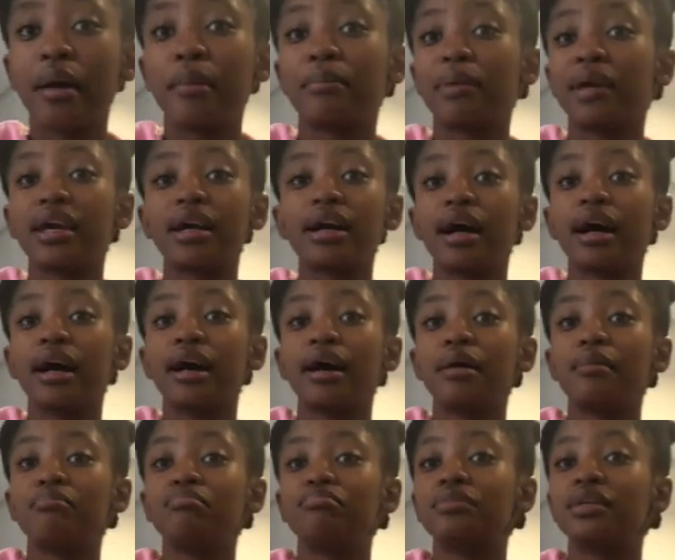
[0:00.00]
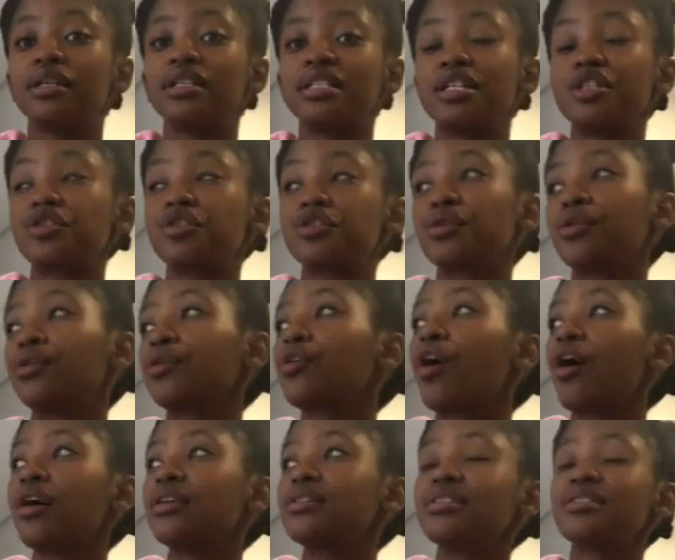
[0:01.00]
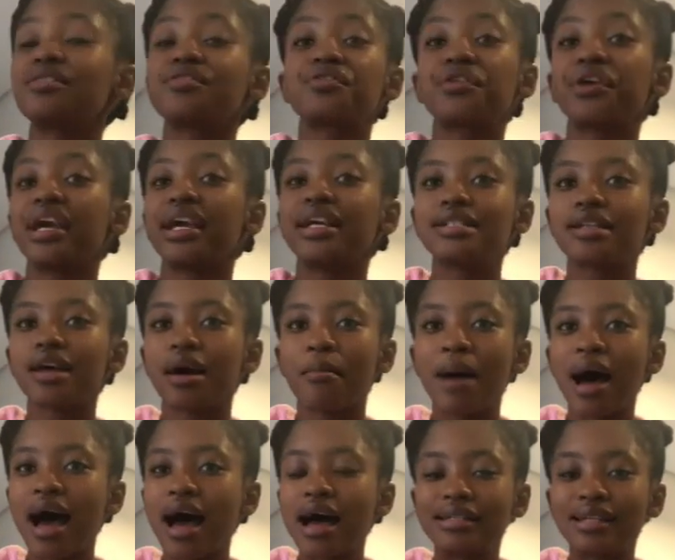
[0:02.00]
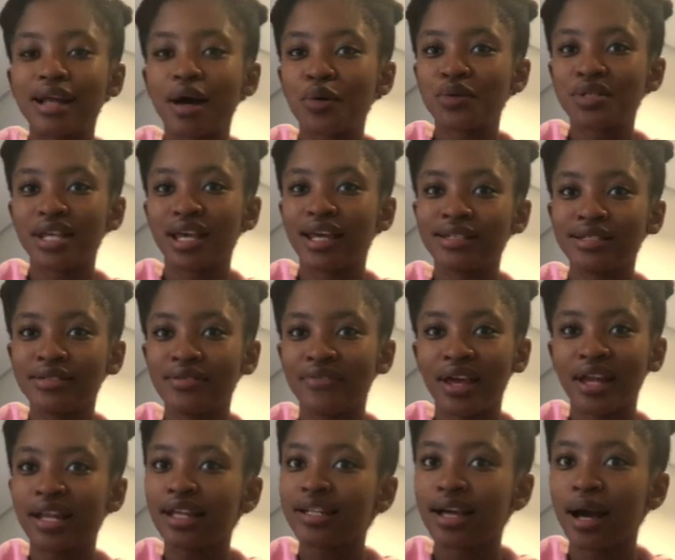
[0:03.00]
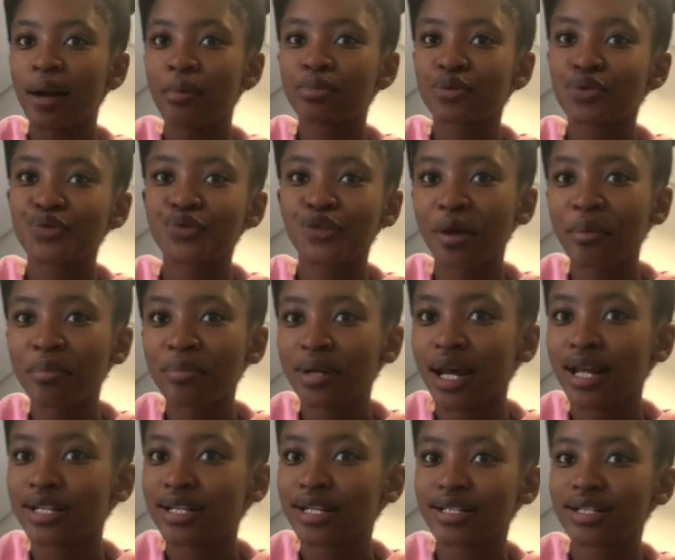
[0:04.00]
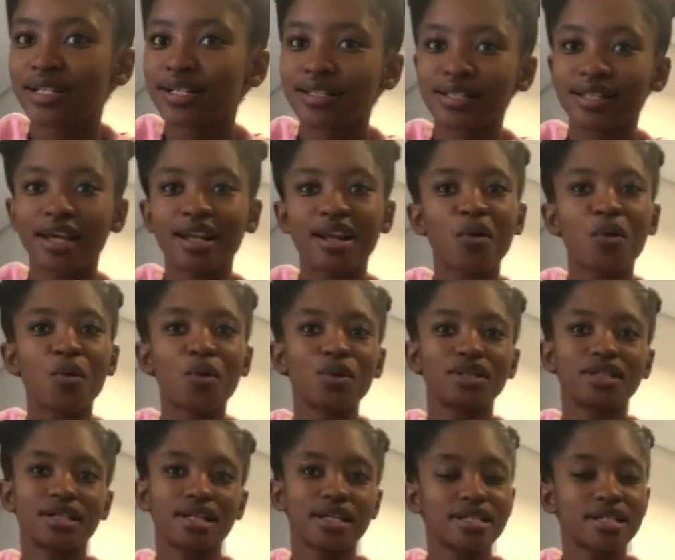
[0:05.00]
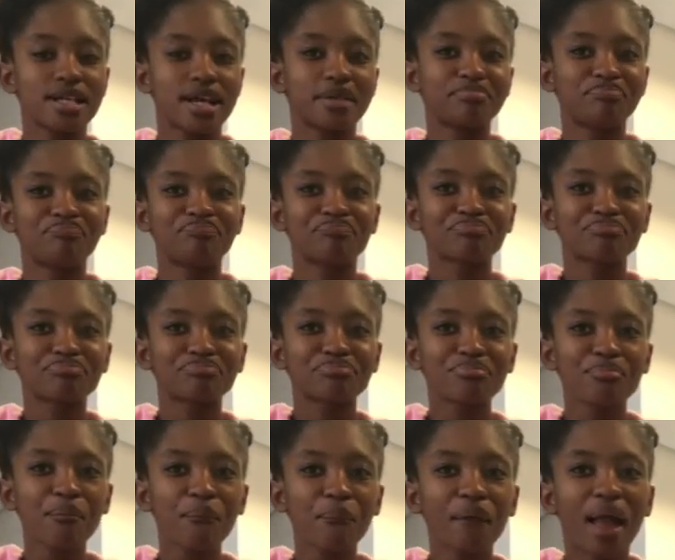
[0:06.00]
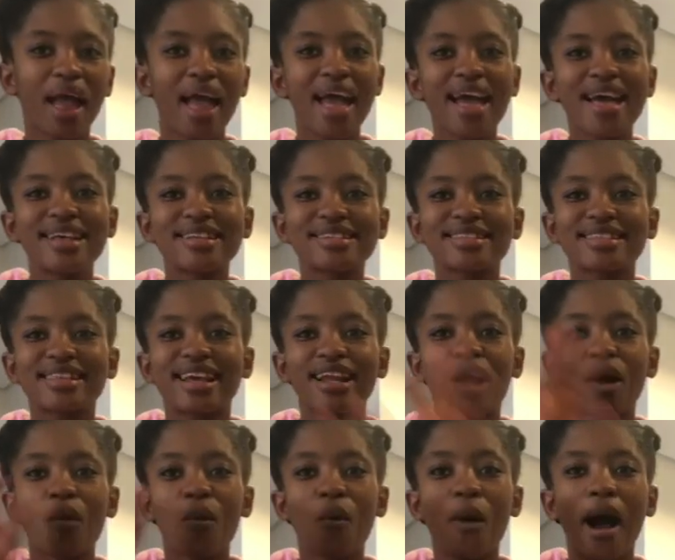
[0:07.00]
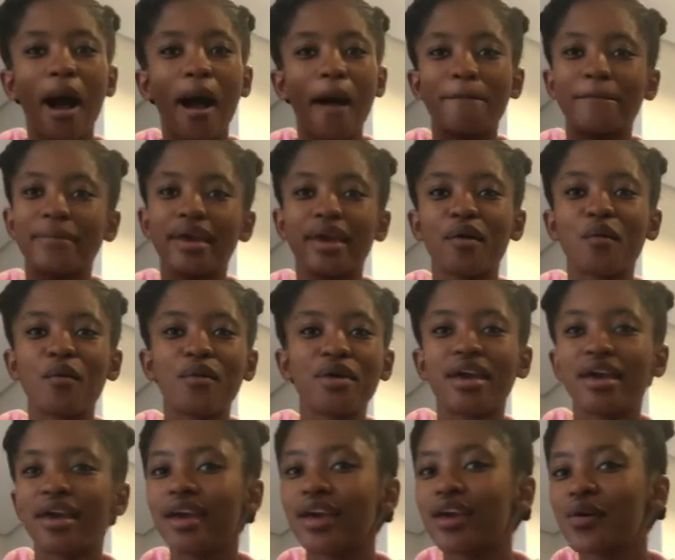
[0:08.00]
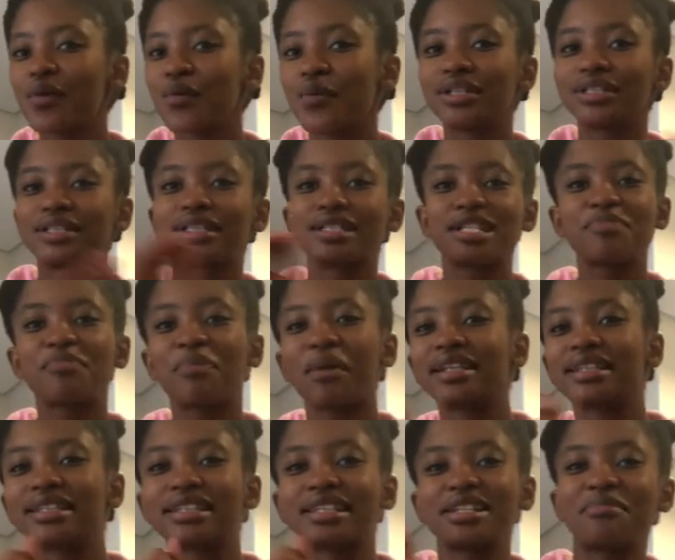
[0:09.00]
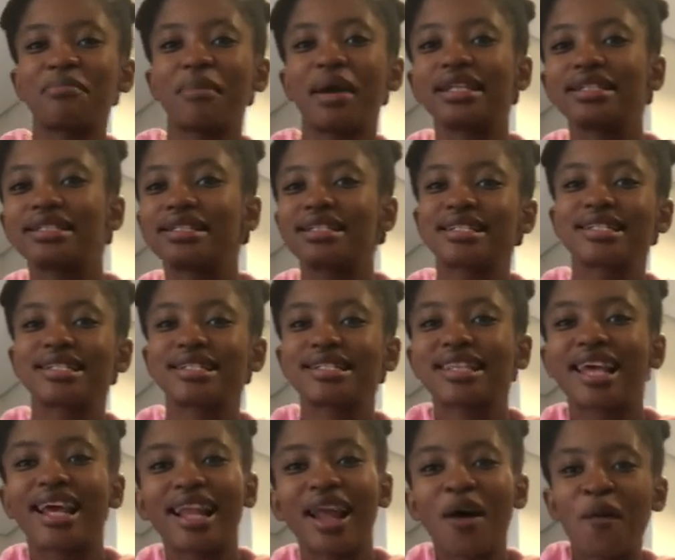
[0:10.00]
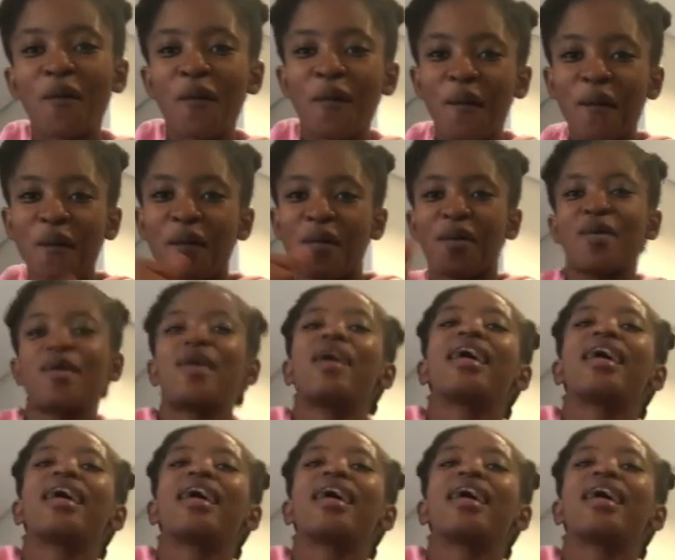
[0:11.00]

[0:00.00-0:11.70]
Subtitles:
being a digital content creator, but and I was in the name Apple Tree brand, it is Stella Ogutrit. Stella Oande, Uye, good spot treatment. Stella O.